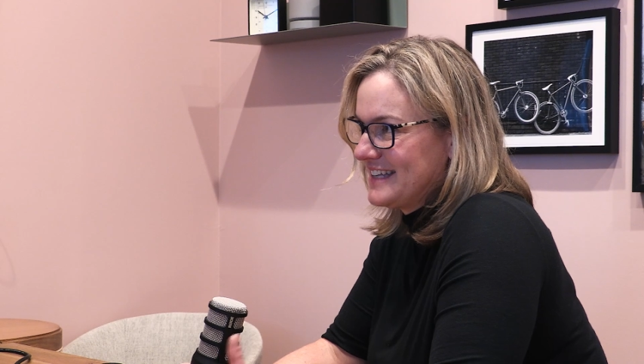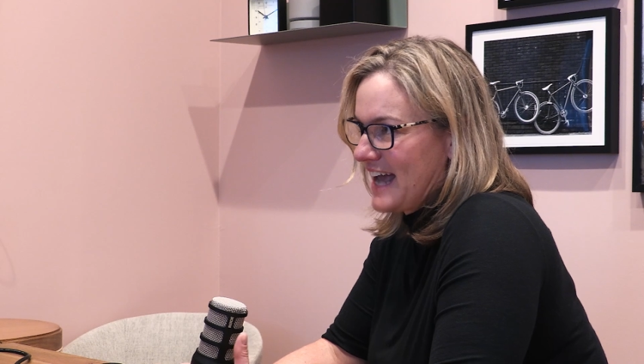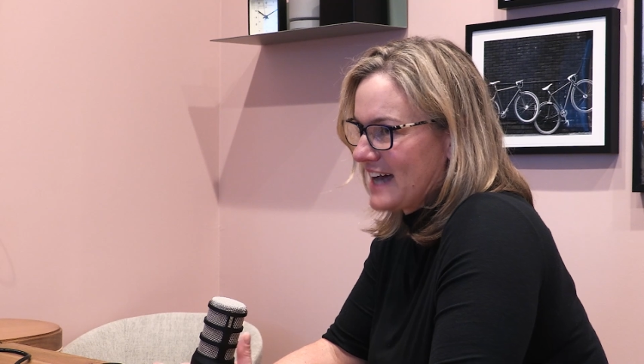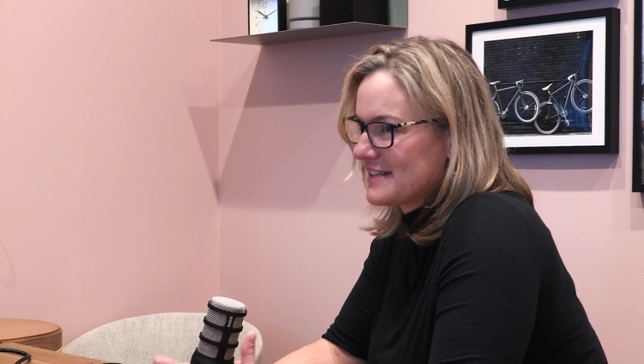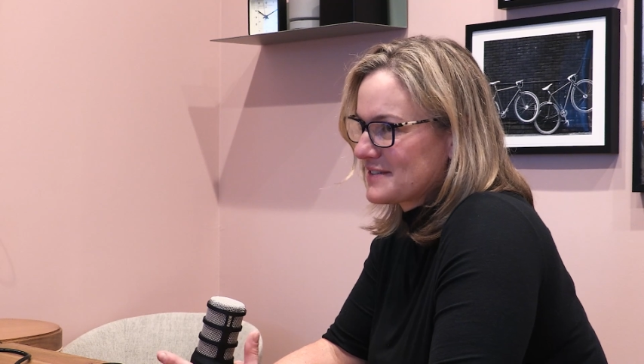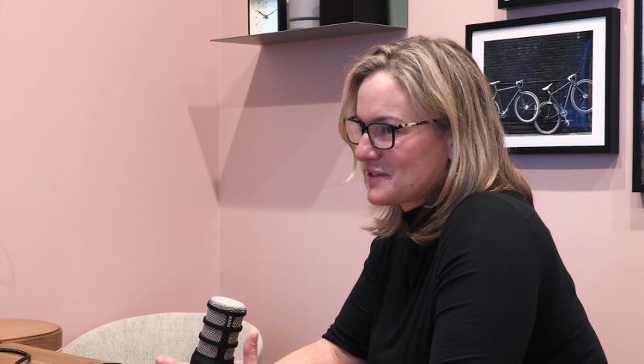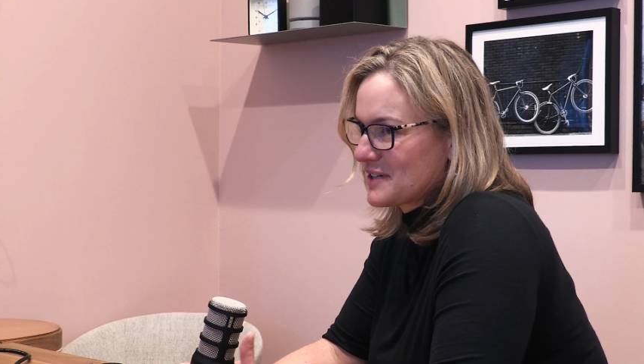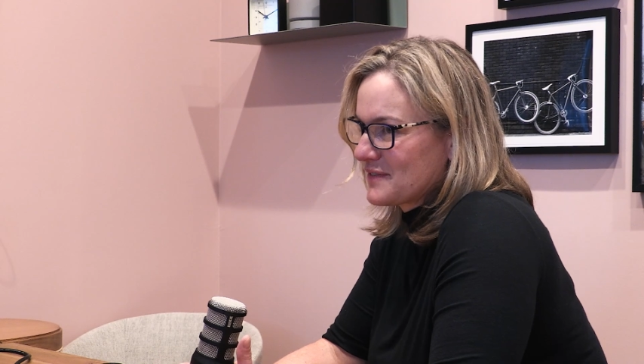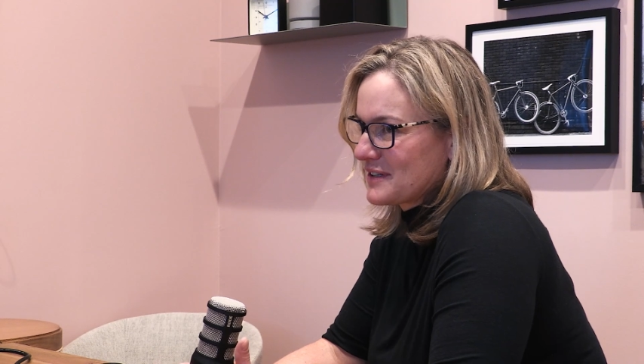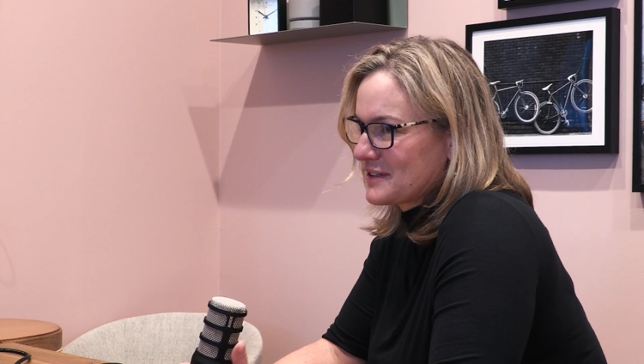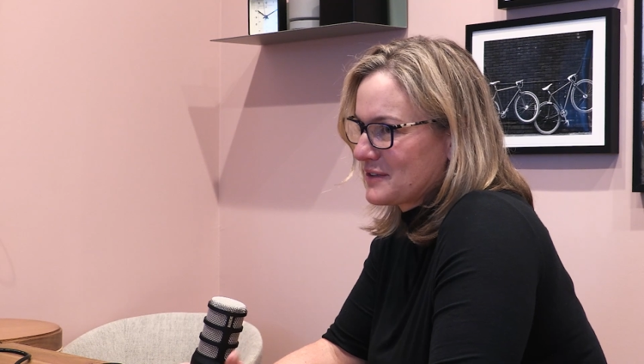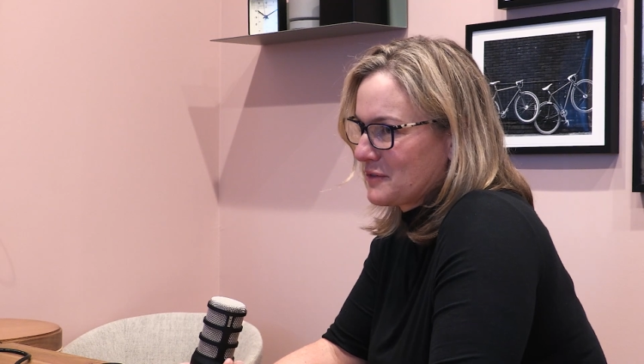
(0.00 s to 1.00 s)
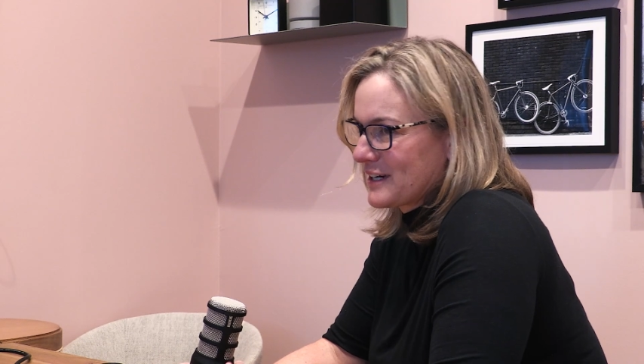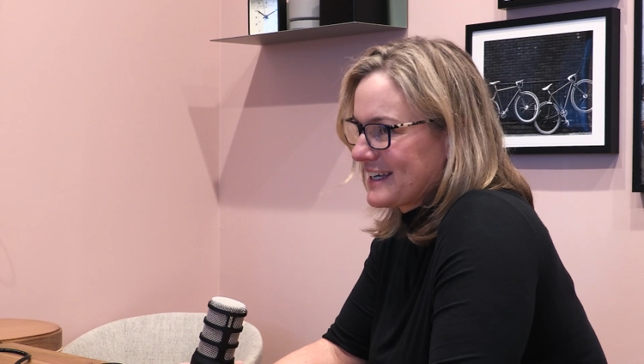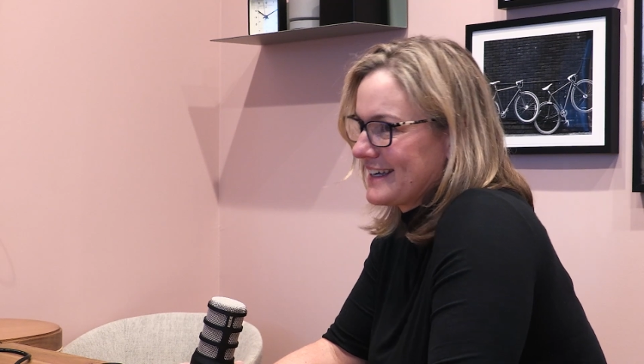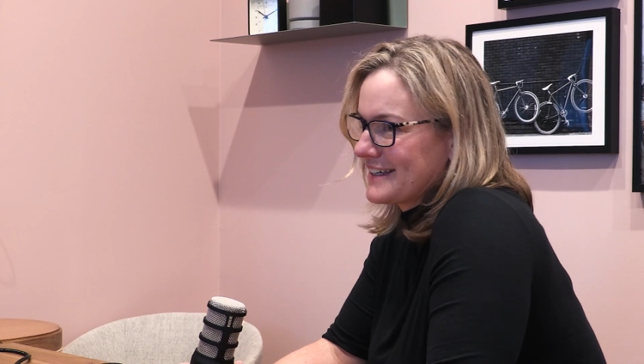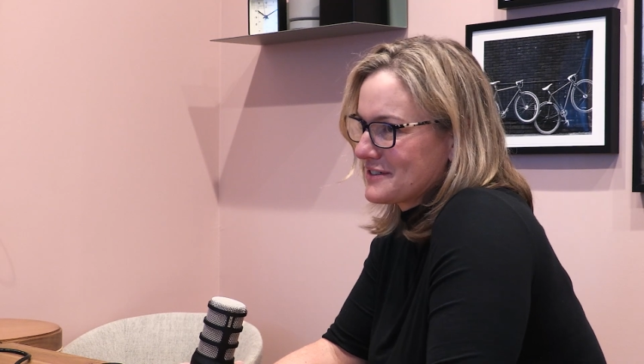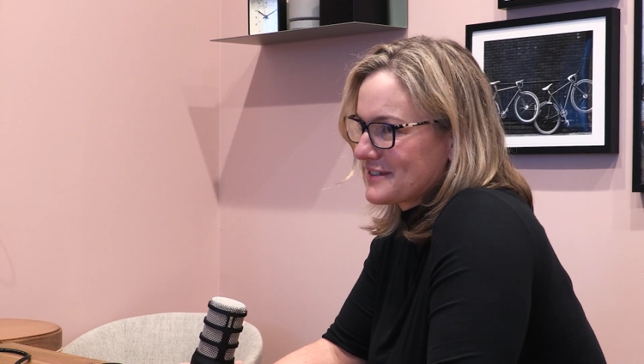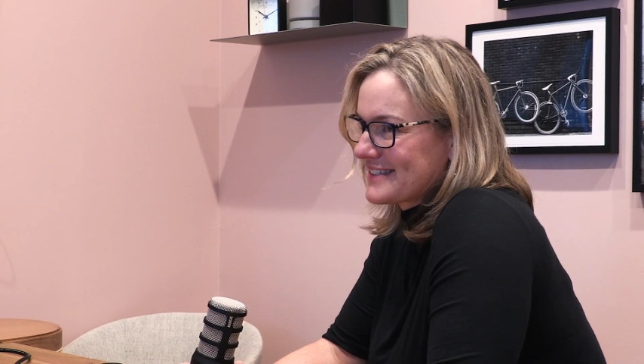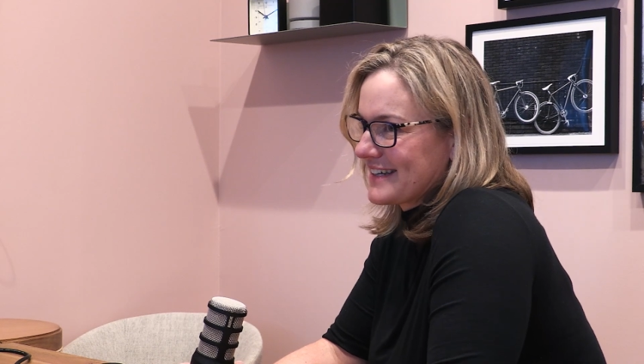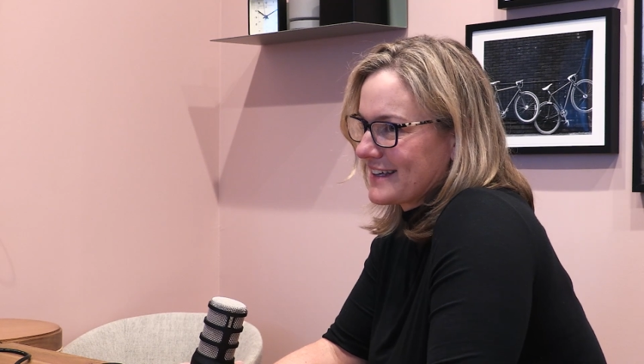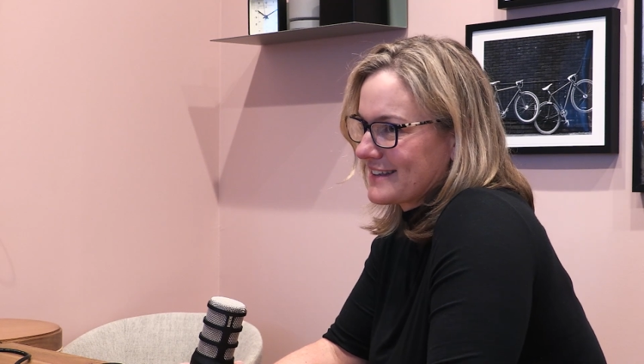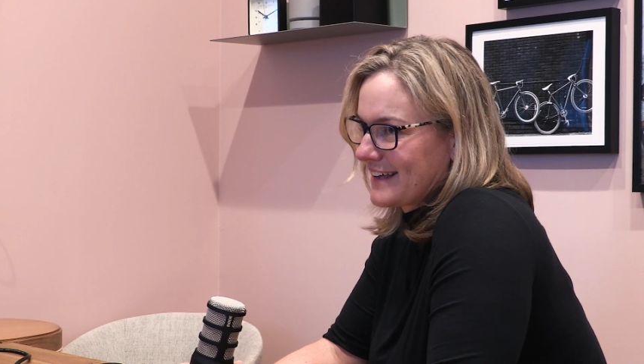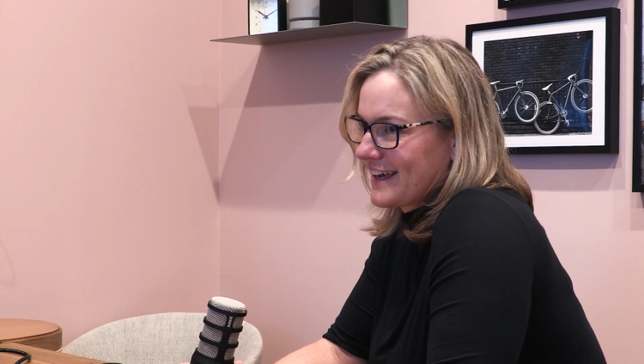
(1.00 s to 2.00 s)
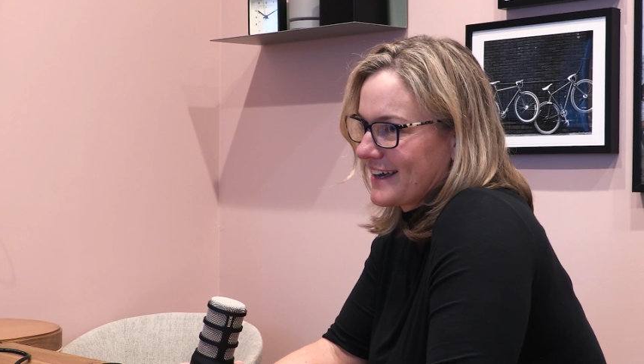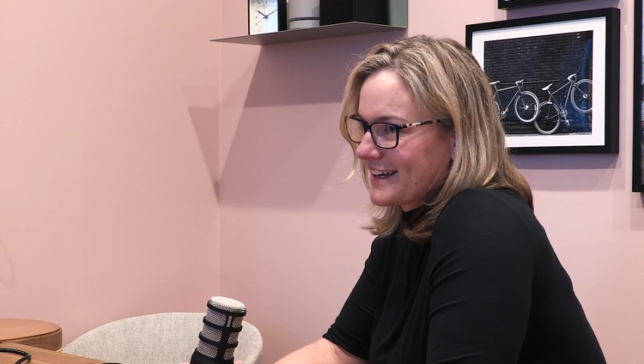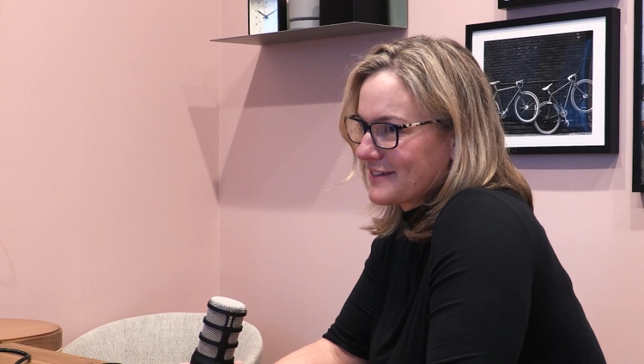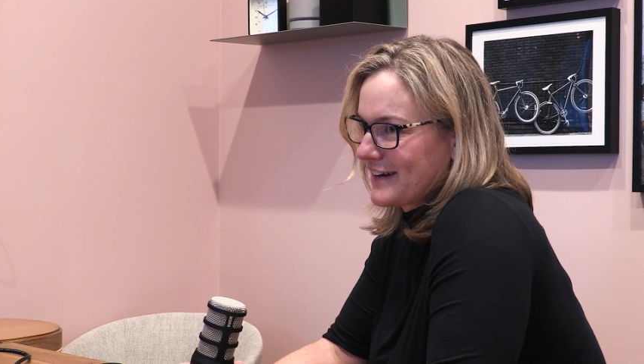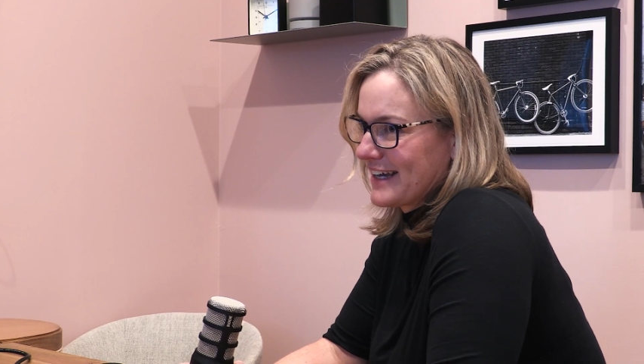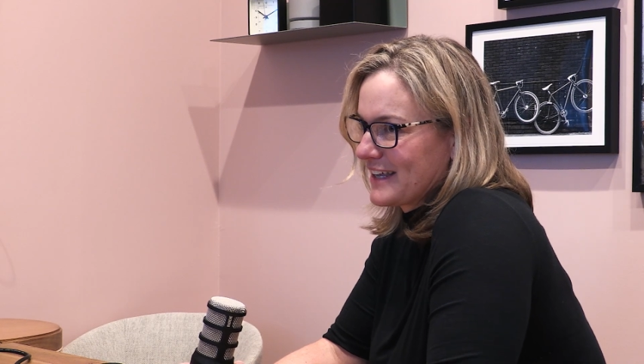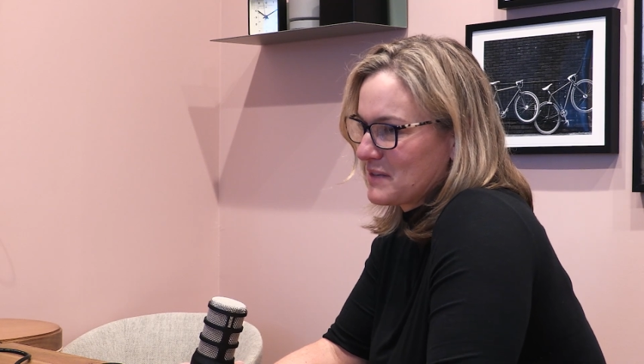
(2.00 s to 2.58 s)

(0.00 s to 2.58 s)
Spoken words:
has sort of a quirky, interesting thing, right?